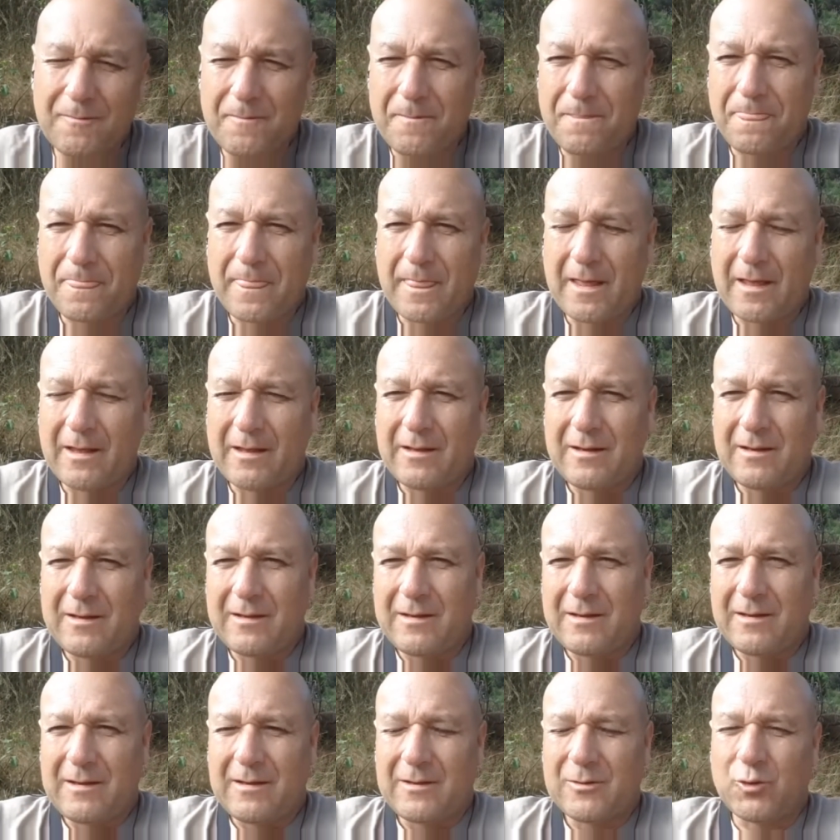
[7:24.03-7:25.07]
but do
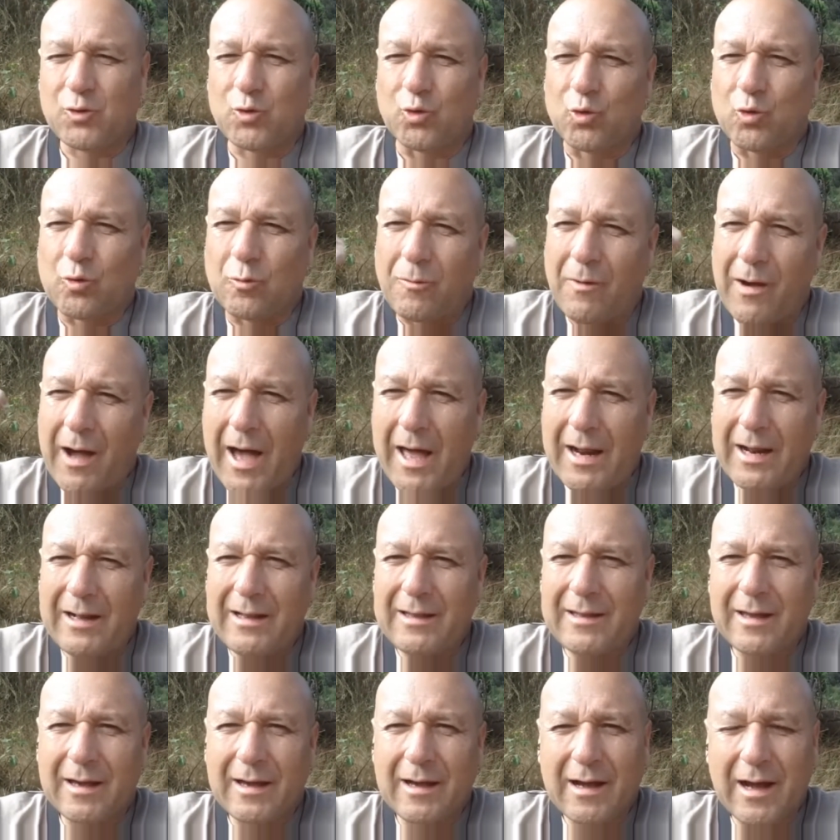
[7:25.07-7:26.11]
not allow this
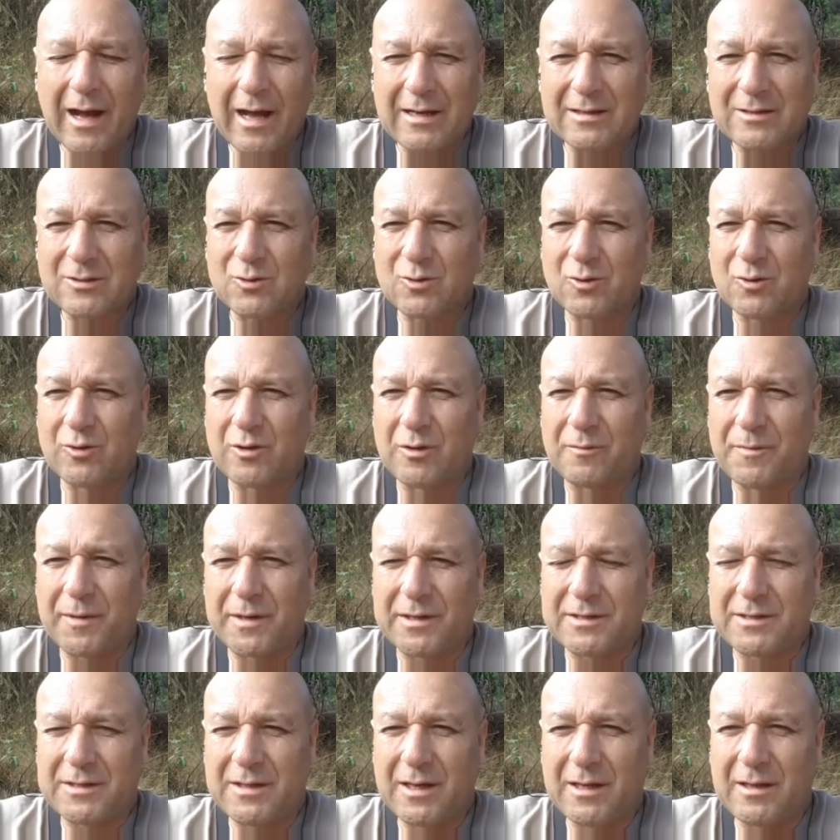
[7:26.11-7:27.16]
to
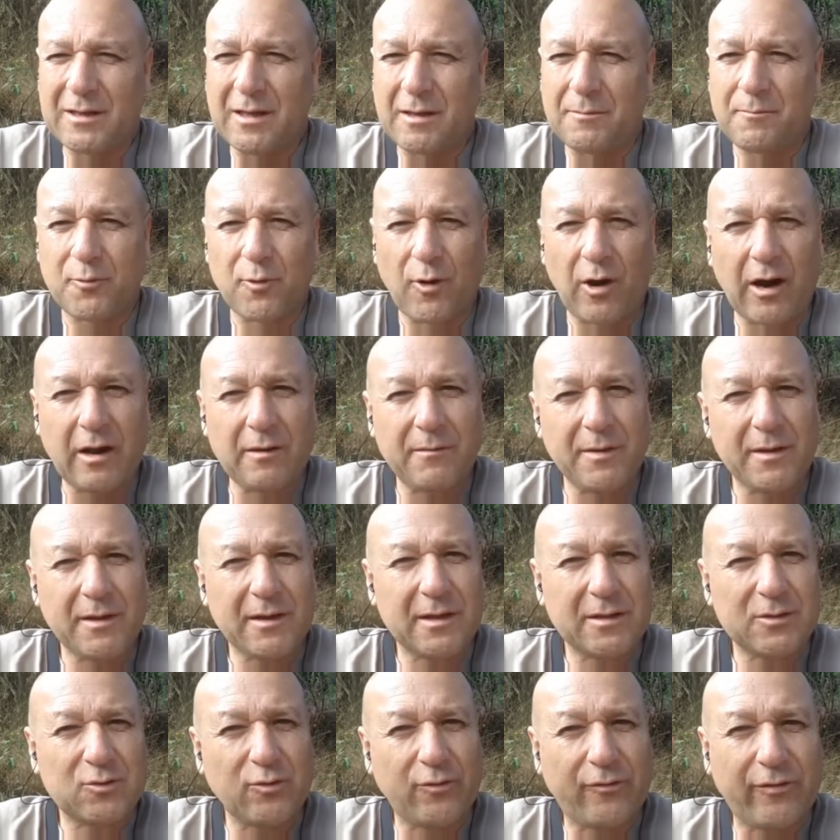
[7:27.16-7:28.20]
bother the